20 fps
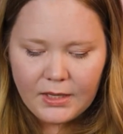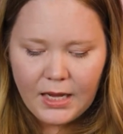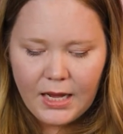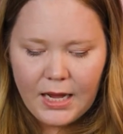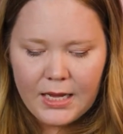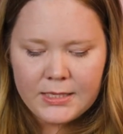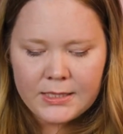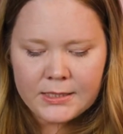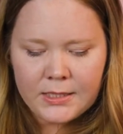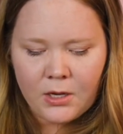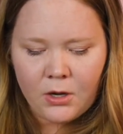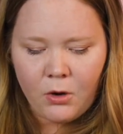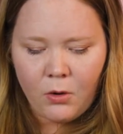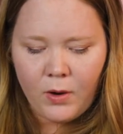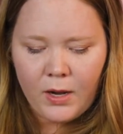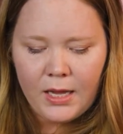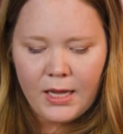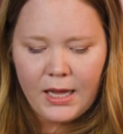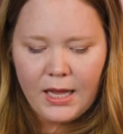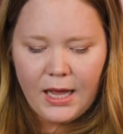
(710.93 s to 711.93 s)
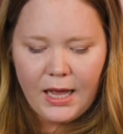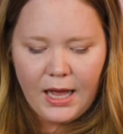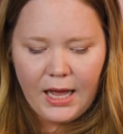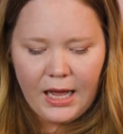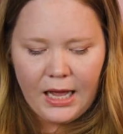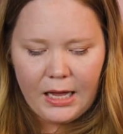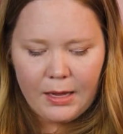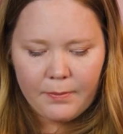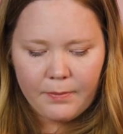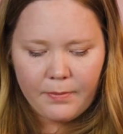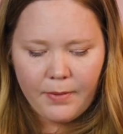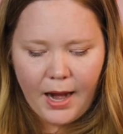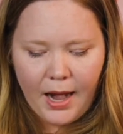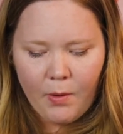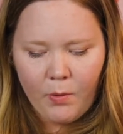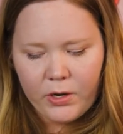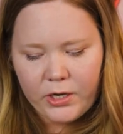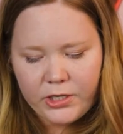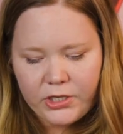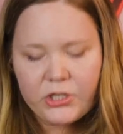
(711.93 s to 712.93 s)
And so I
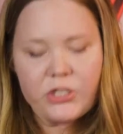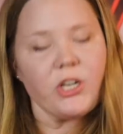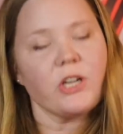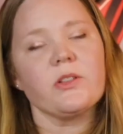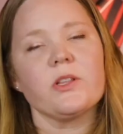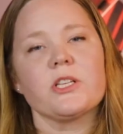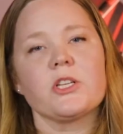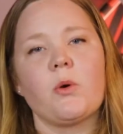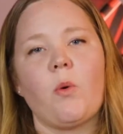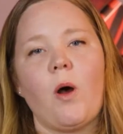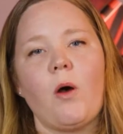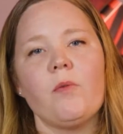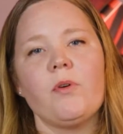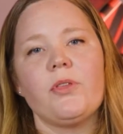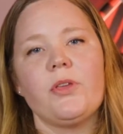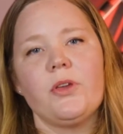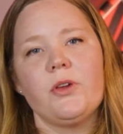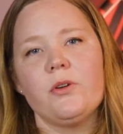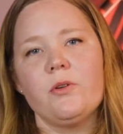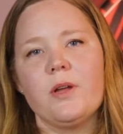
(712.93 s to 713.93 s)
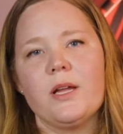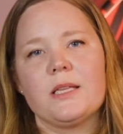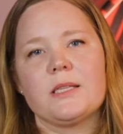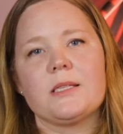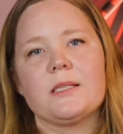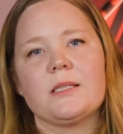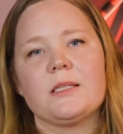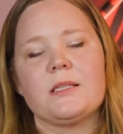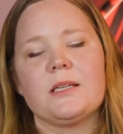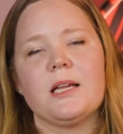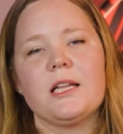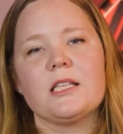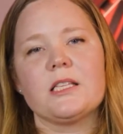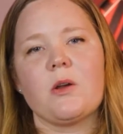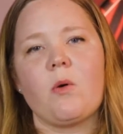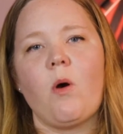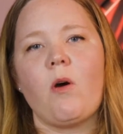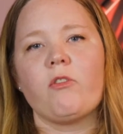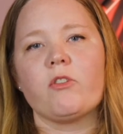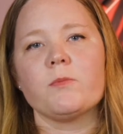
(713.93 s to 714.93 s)
wanted to share this quote with you. It's a
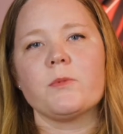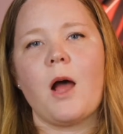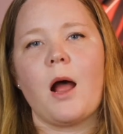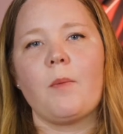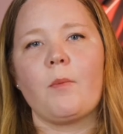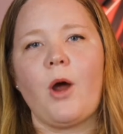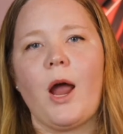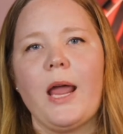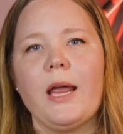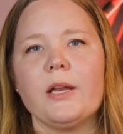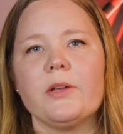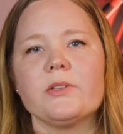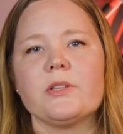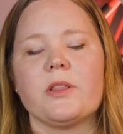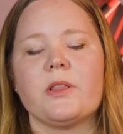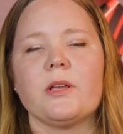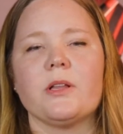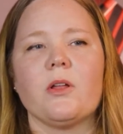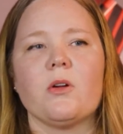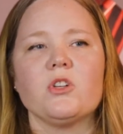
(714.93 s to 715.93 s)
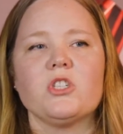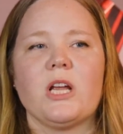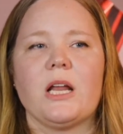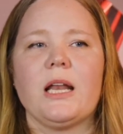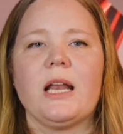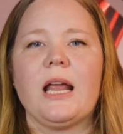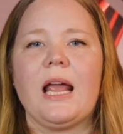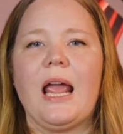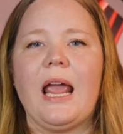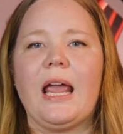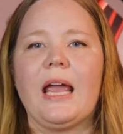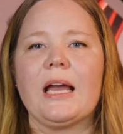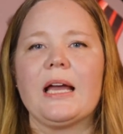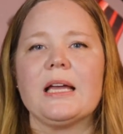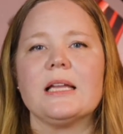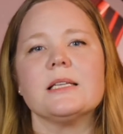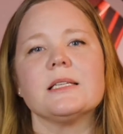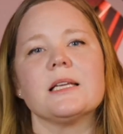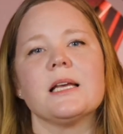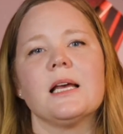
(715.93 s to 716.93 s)
quote from Tom Wright, who's a theologian,
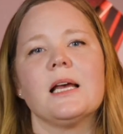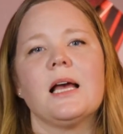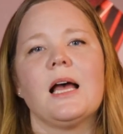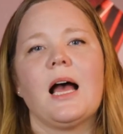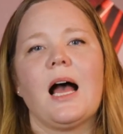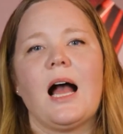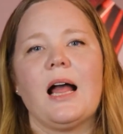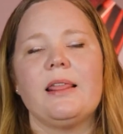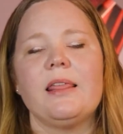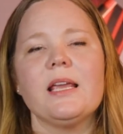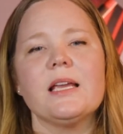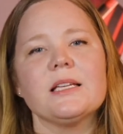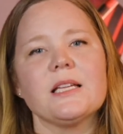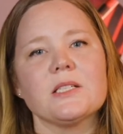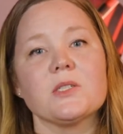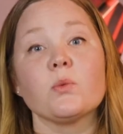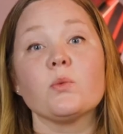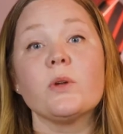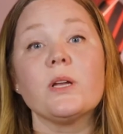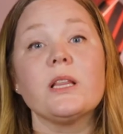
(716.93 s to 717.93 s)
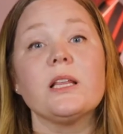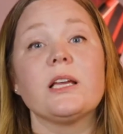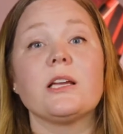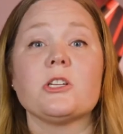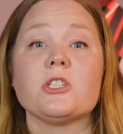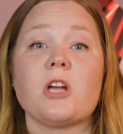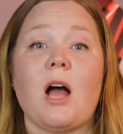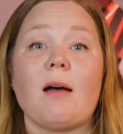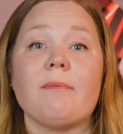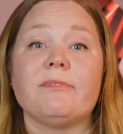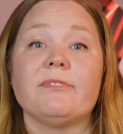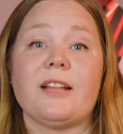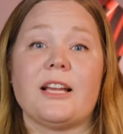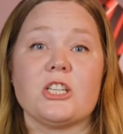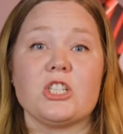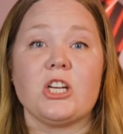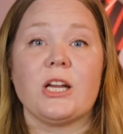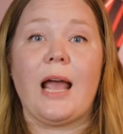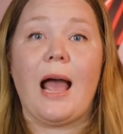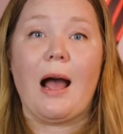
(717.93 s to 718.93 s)
and I think it does a really good job
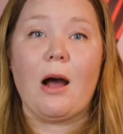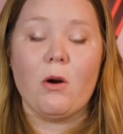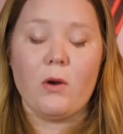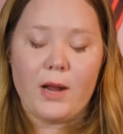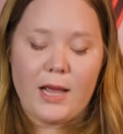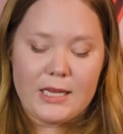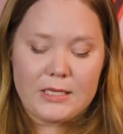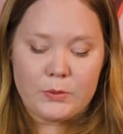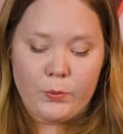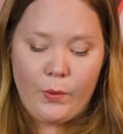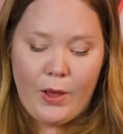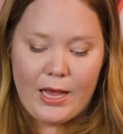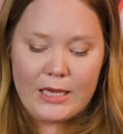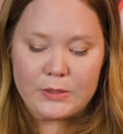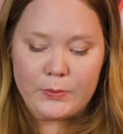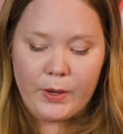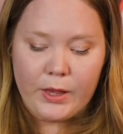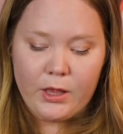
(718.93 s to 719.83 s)
fleshing out as we